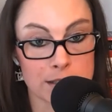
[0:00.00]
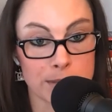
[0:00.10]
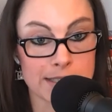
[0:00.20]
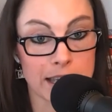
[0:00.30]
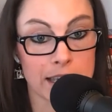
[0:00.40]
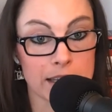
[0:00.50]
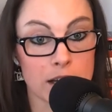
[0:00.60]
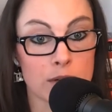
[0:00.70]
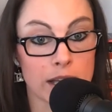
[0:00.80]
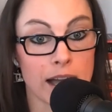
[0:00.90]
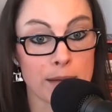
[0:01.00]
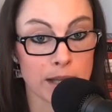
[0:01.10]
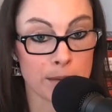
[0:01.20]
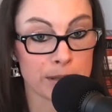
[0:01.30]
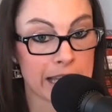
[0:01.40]
to be saying, okay, I'm
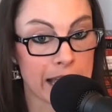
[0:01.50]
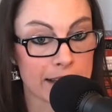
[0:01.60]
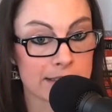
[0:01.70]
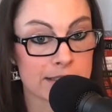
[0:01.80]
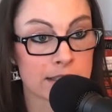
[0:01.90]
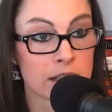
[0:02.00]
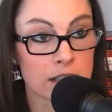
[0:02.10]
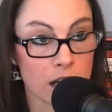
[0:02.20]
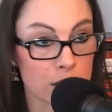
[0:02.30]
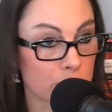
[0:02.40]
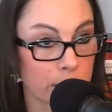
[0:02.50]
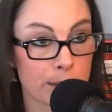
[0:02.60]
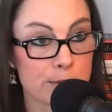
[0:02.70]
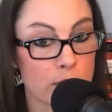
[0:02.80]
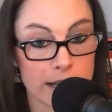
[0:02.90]
company X,
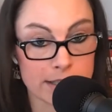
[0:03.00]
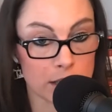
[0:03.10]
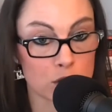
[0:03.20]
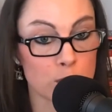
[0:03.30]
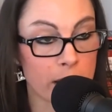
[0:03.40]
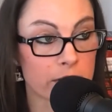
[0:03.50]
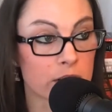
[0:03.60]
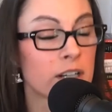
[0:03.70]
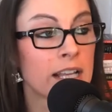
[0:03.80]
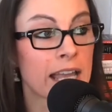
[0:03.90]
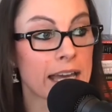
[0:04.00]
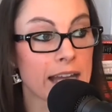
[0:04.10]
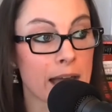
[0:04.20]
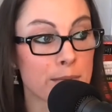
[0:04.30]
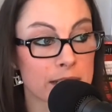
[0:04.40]
ConocoPhillips or Exxon or whomever, and
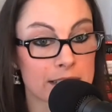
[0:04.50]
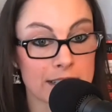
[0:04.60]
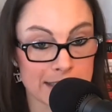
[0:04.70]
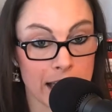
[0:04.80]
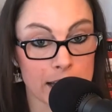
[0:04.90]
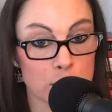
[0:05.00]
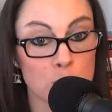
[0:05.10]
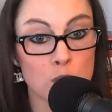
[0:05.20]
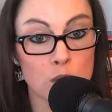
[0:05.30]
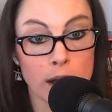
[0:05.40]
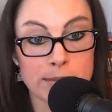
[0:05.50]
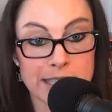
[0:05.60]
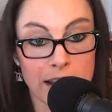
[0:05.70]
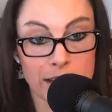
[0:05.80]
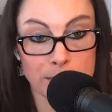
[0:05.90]
I'm going to decide who I'm
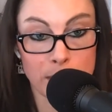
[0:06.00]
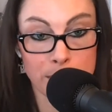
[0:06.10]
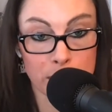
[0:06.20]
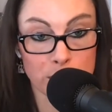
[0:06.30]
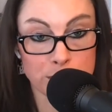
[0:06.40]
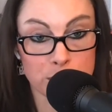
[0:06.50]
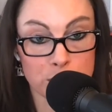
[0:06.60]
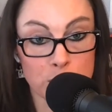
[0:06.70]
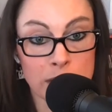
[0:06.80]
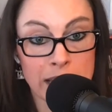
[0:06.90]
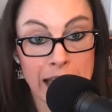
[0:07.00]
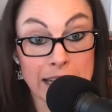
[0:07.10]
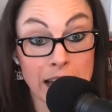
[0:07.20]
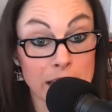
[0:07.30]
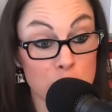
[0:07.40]
selling my barrel to.
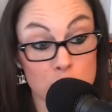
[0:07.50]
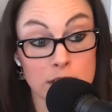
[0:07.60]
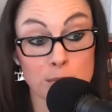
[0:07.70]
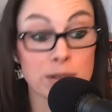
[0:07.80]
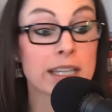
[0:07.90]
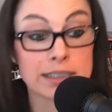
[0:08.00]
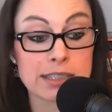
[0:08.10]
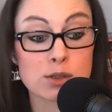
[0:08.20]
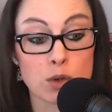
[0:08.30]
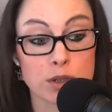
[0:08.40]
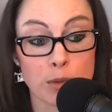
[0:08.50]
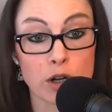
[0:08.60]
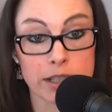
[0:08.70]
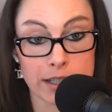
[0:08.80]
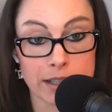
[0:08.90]
And you can completely distort the
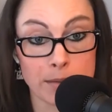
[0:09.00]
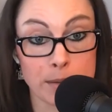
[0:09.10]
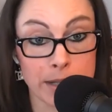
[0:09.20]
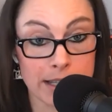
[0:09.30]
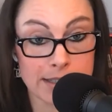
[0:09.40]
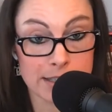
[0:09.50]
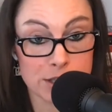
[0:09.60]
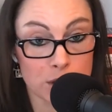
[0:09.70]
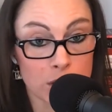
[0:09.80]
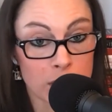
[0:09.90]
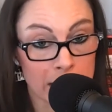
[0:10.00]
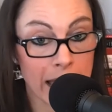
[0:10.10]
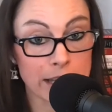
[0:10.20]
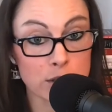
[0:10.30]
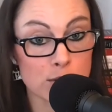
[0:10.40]
market. I mean, because it's your
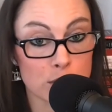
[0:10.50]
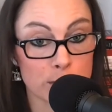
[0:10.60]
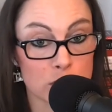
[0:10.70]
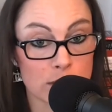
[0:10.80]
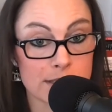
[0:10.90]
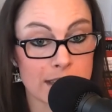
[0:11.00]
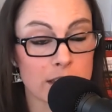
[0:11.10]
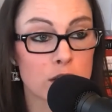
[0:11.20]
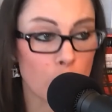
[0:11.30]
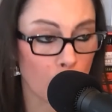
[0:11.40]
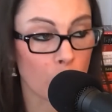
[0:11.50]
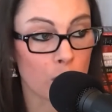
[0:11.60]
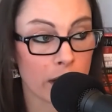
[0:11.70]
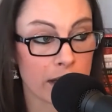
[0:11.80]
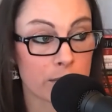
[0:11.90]
end user emissions. And the goal